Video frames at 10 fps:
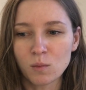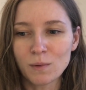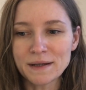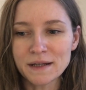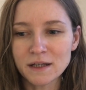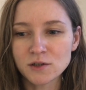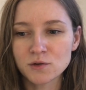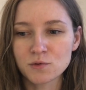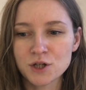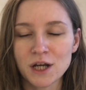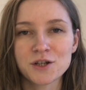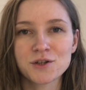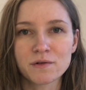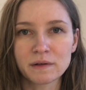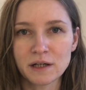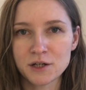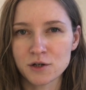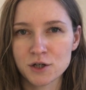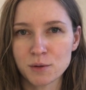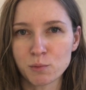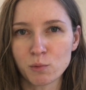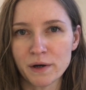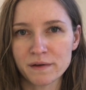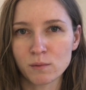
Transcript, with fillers: we need to change the relationship with